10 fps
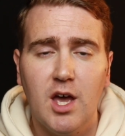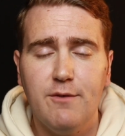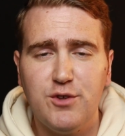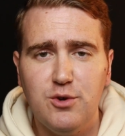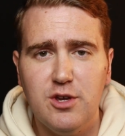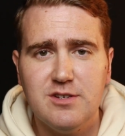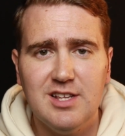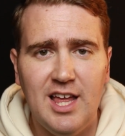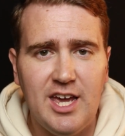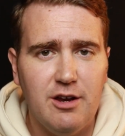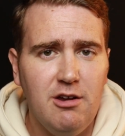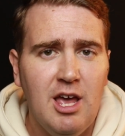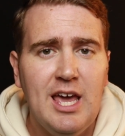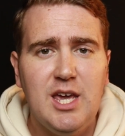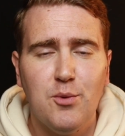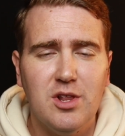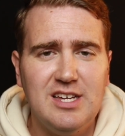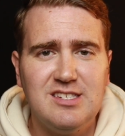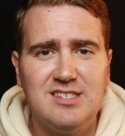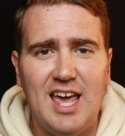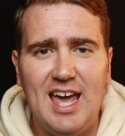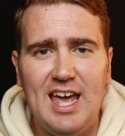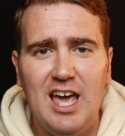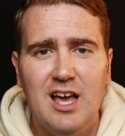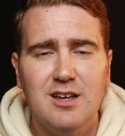A few years later, he releases a